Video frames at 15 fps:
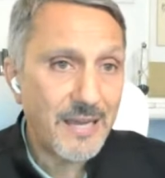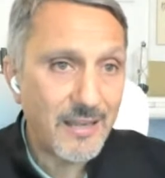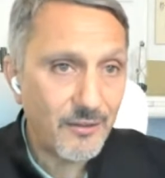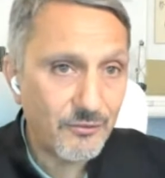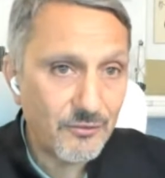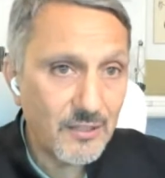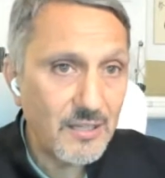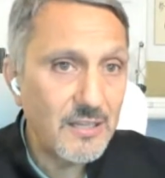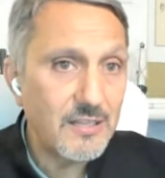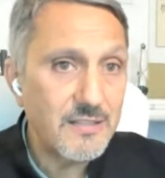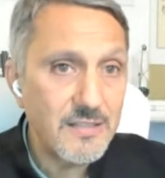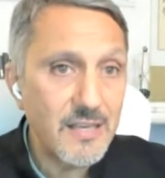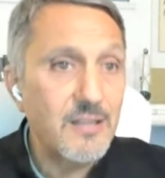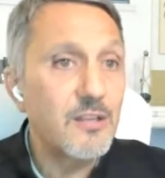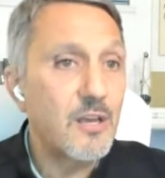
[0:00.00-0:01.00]
to the
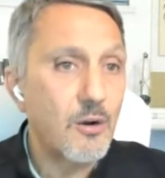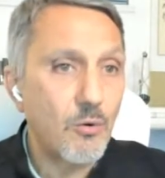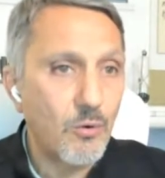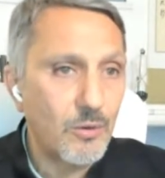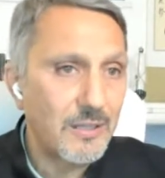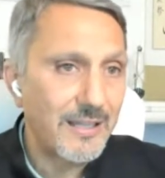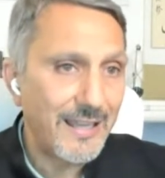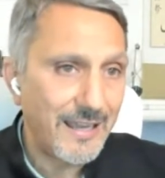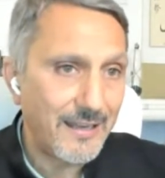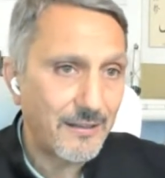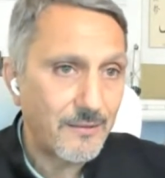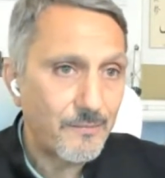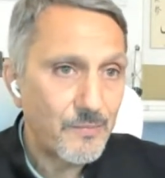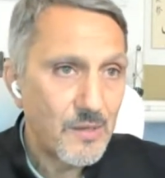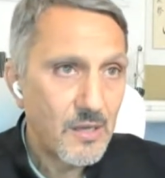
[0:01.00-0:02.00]
Palestinians in their own
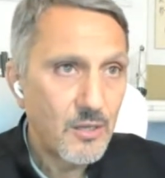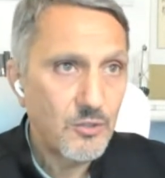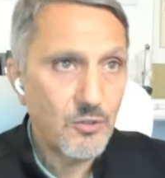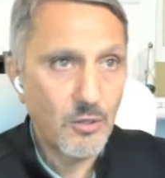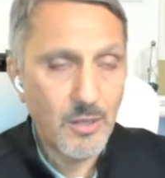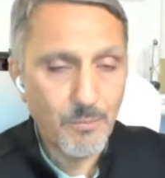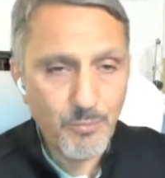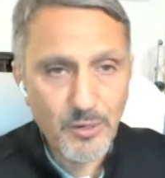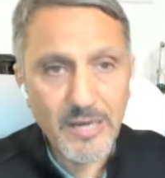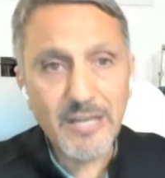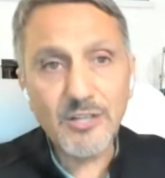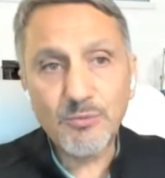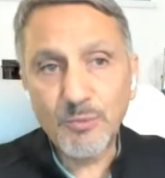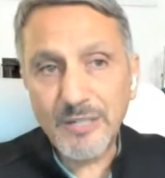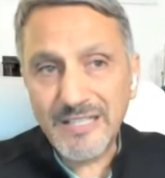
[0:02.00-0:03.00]
land. So the
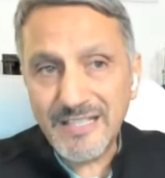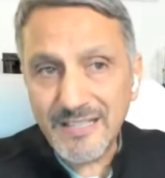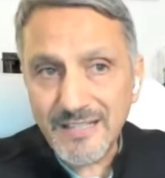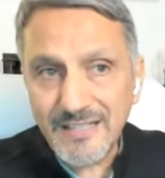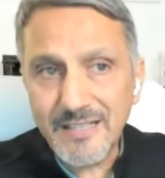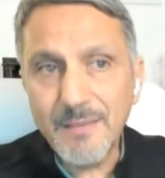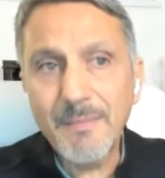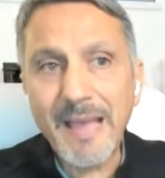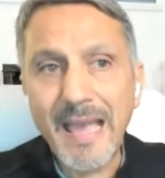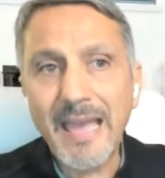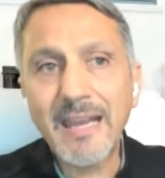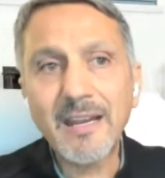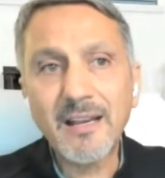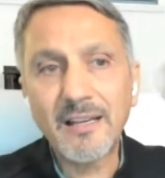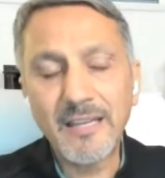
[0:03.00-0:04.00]
British were
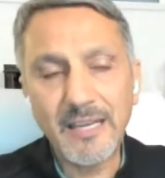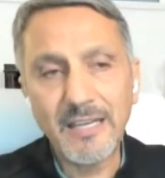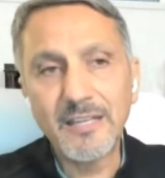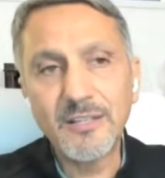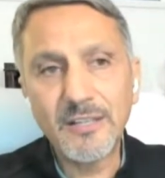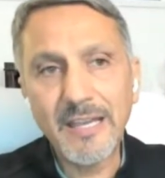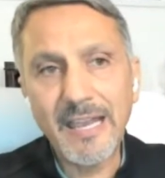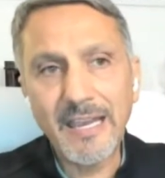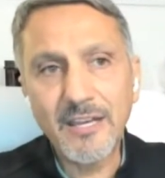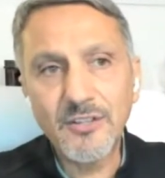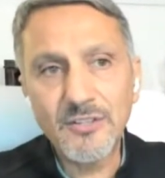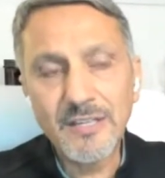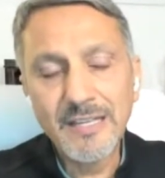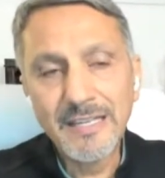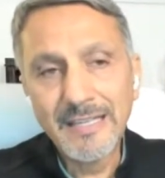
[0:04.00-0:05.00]
systematically
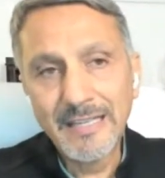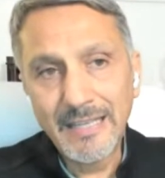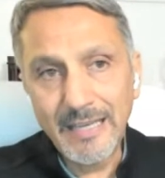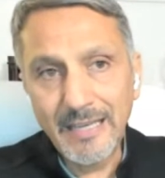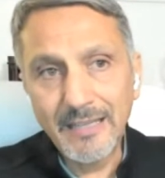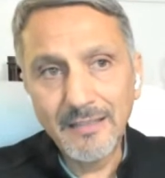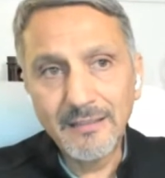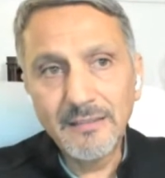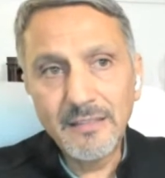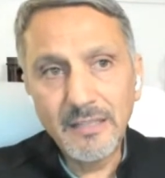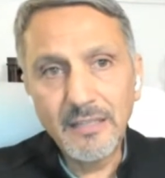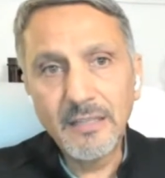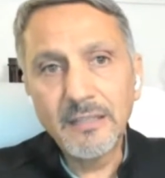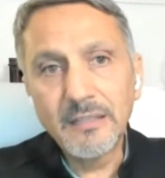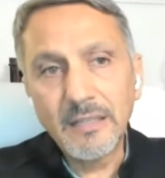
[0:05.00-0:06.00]
engaged
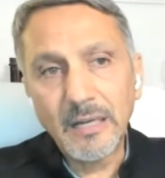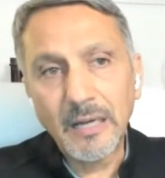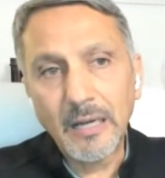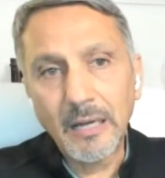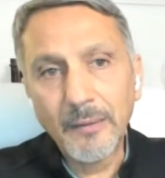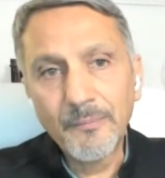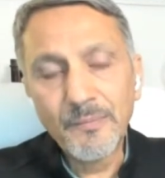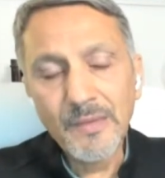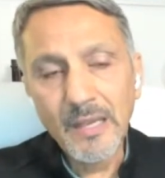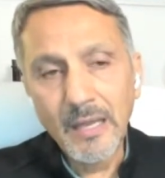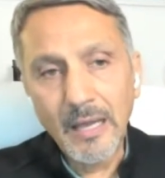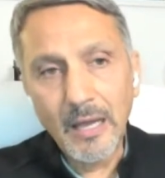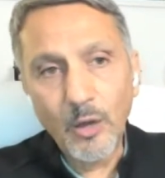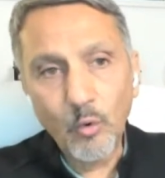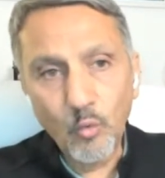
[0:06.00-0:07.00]
in the
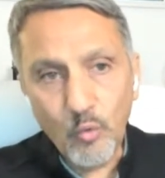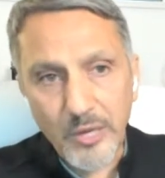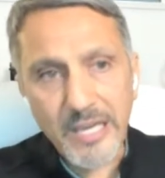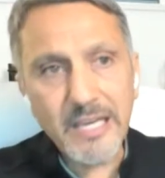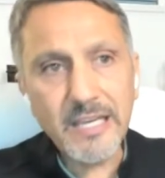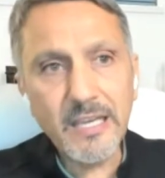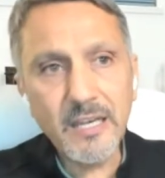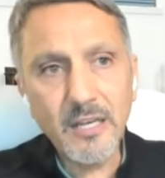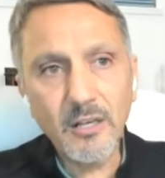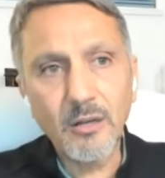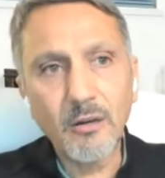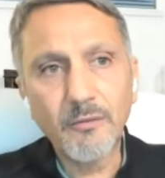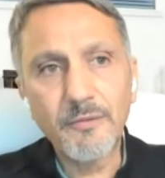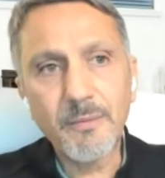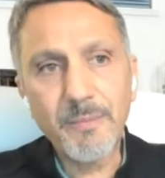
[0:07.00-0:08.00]

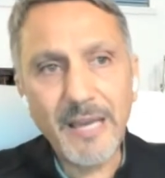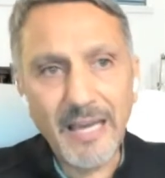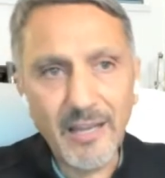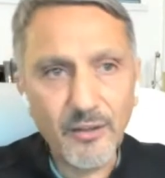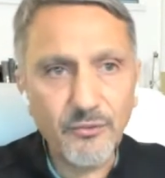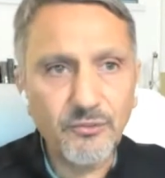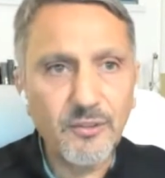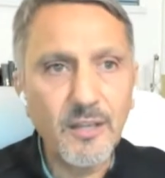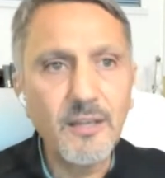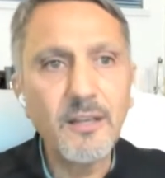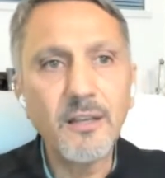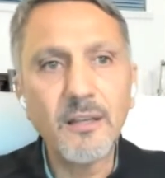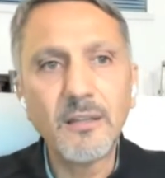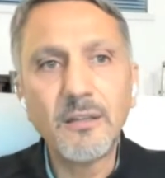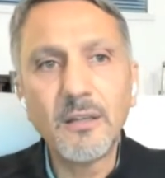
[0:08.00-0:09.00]
weakening of the
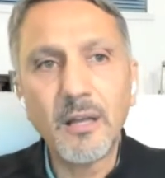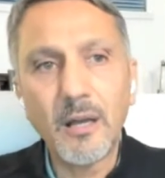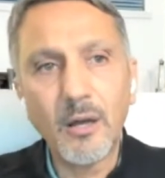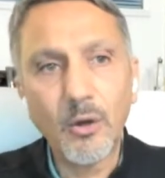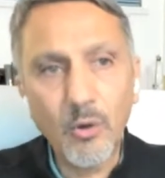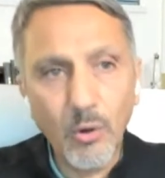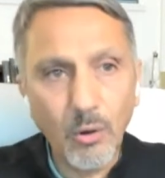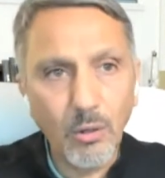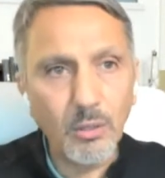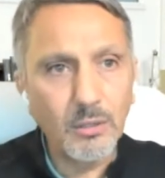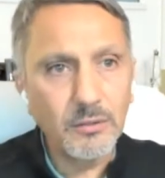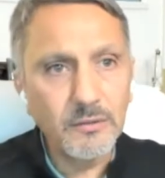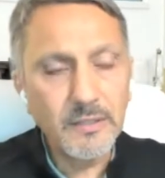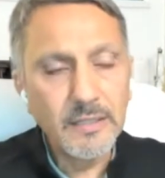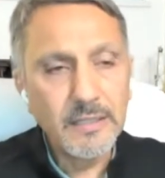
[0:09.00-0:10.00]
Palestinian
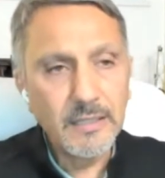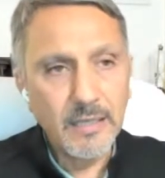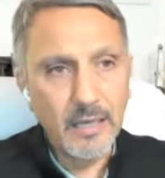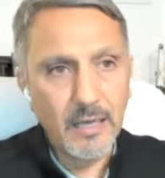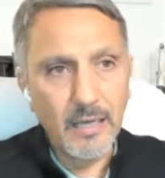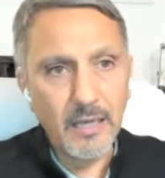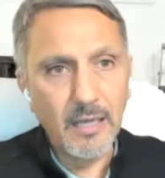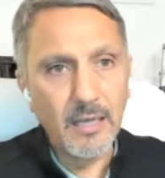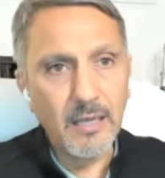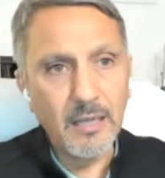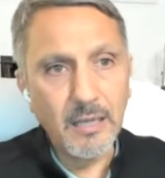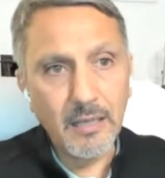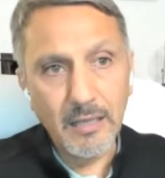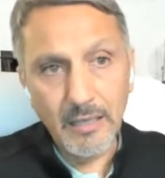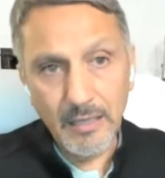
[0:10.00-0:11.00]
hold
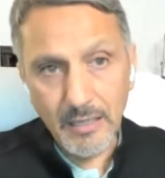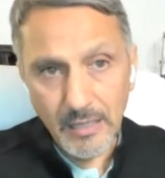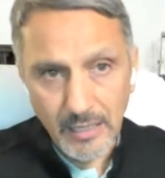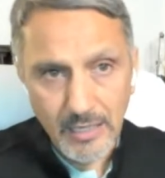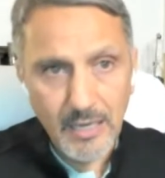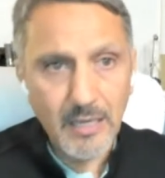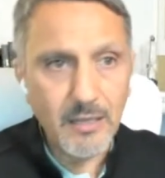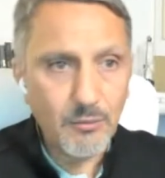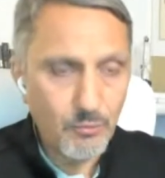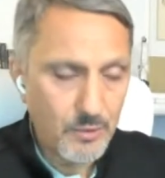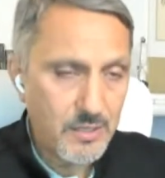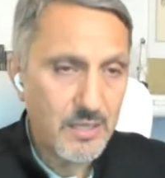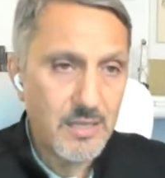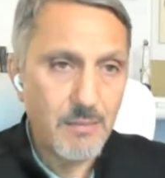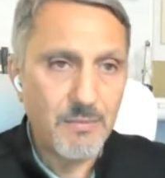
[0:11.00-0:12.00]

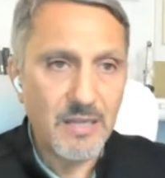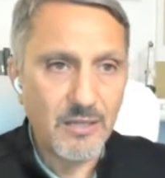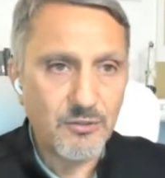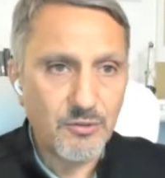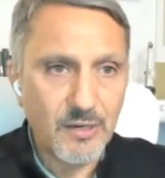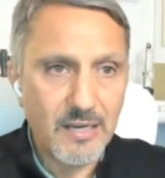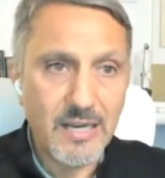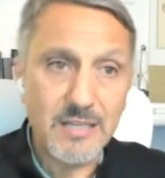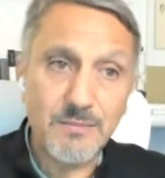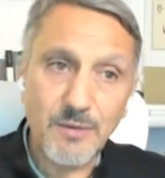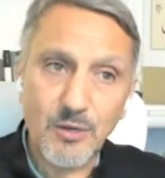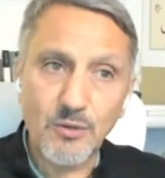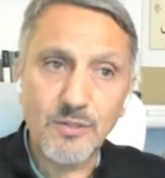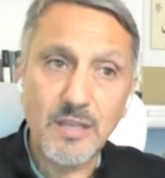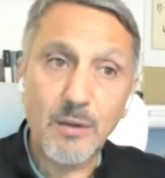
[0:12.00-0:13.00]
within the military
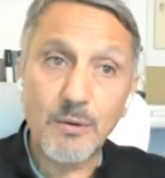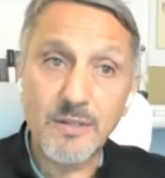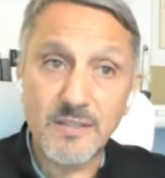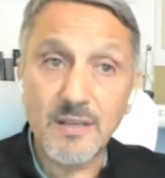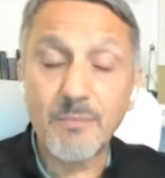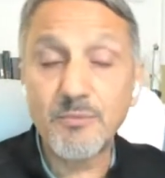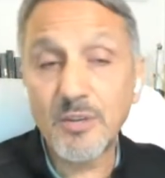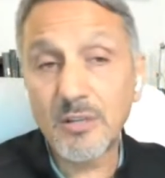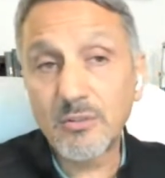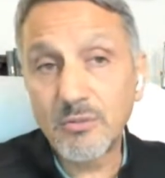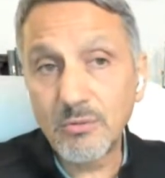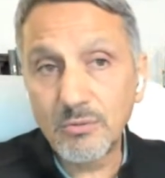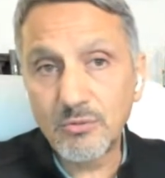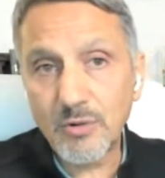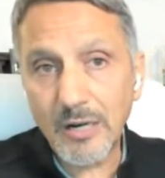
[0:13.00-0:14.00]
guys, because they were
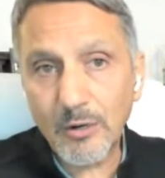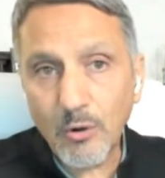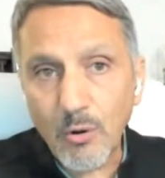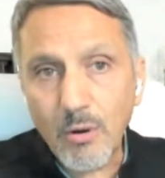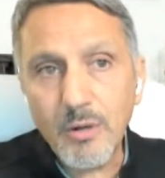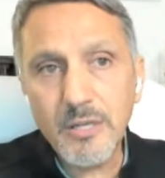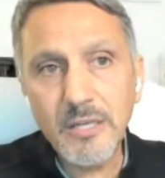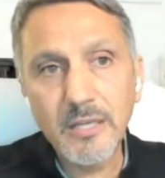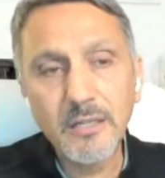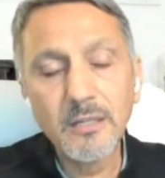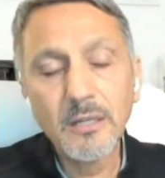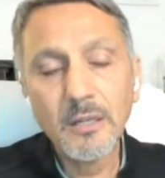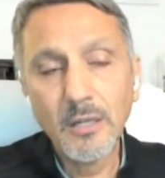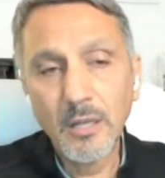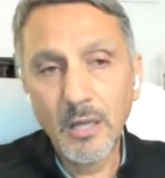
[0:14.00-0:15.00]
subject to
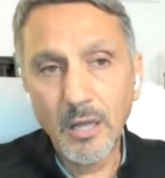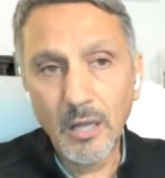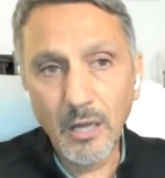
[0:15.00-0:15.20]
draconian